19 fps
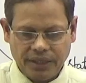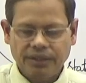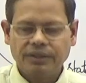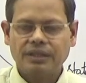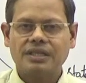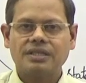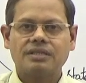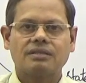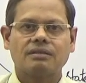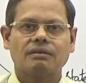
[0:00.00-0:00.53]
in
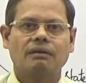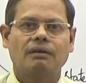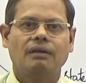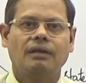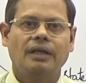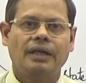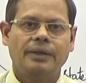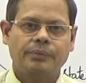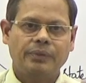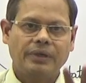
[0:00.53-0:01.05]
this,
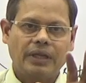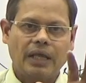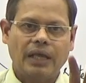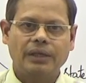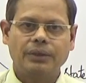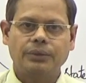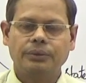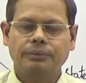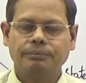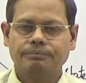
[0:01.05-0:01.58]
let me tell
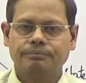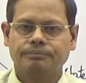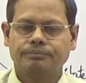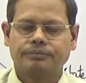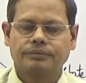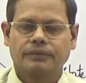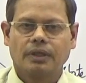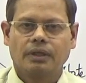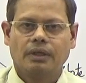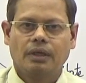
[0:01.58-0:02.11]
you,
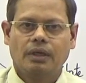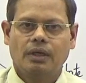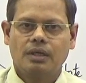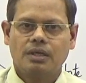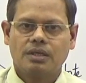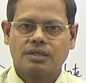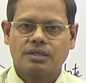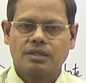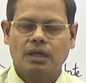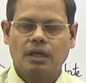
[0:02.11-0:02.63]

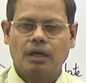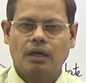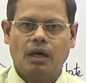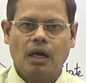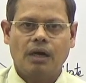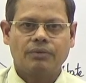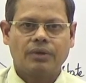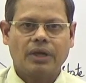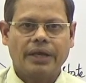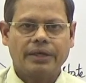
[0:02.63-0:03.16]
so
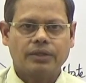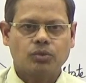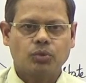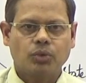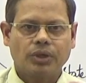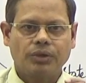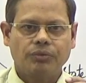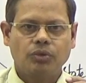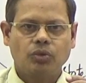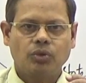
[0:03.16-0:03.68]
I would like to
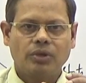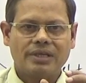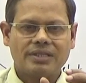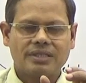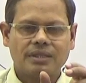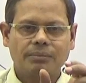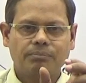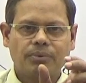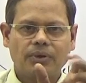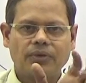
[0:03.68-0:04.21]
give you a
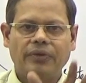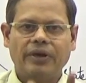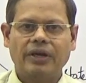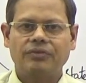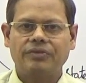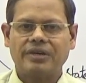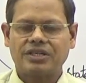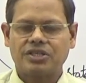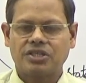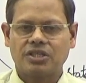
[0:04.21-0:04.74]
simplified
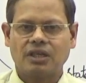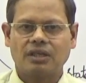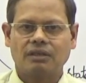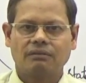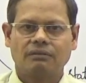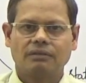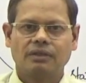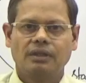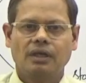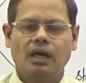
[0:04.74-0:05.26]
version
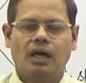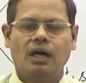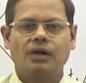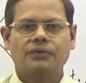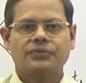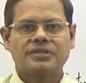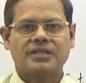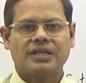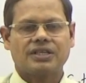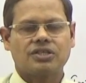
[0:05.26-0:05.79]

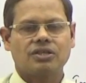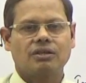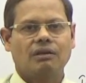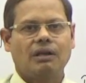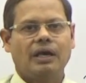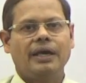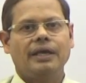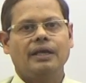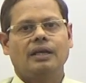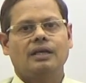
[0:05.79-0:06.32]
of section
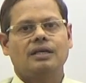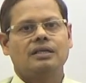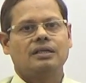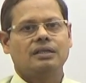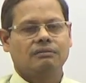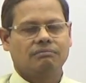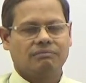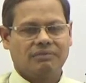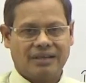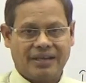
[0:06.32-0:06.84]
9
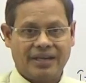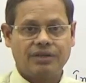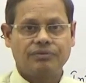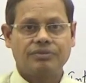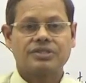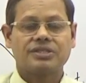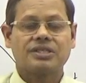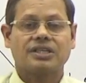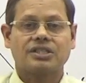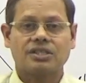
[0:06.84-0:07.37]
and read
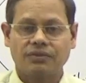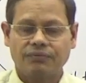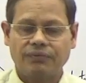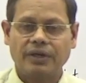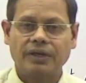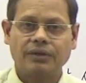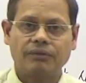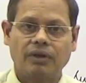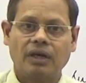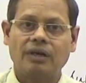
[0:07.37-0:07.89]
with section
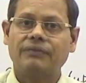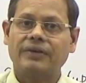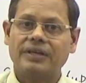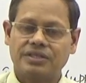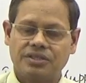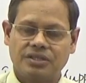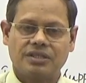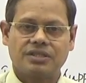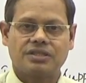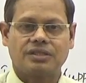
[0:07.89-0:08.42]
5 of
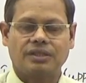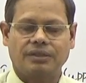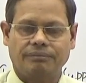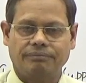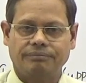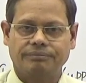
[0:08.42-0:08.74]
IGST.